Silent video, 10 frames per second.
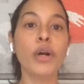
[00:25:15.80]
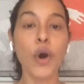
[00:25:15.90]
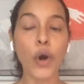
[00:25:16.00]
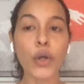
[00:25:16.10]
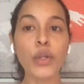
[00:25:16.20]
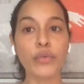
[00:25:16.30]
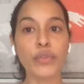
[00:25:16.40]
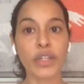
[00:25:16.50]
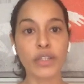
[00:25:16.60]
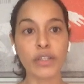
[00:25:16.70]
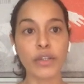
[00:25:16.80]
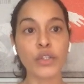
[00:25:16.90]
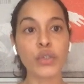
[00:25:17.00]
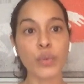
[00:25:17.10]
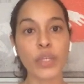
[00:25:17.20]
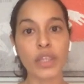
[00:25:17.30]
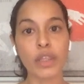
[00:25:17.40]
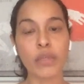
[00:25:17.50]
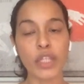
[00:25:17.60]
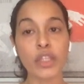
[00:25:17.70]
all of the containers
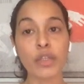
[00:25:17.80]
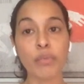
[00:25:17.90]
within the